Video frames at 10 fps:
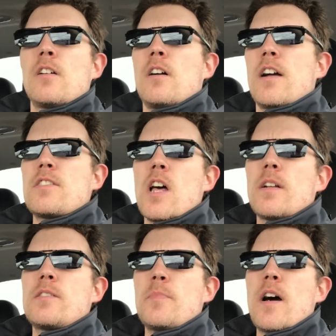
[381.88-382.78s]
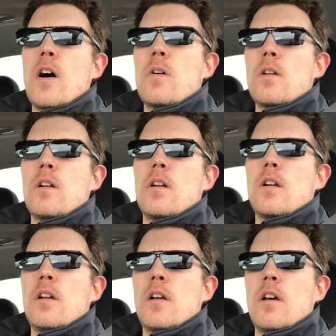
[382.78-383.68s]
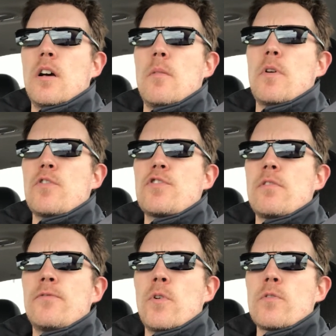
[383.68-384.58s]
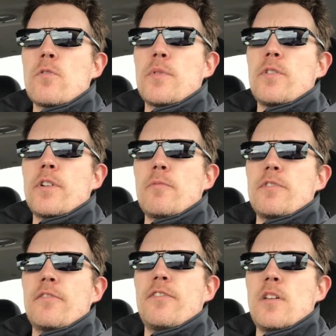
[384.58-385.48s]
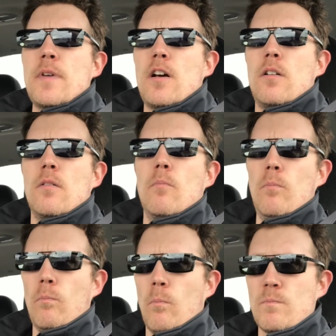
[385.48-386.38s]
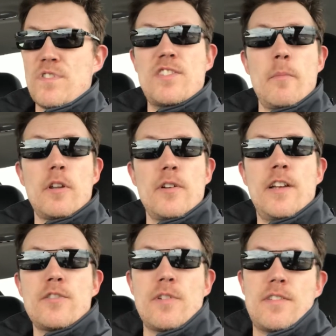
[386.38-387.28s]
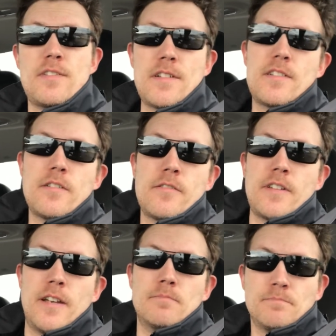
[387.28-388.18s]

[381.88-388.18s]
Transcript: I talked about emotional vulnerability with the female. Similar interests, that's another thing.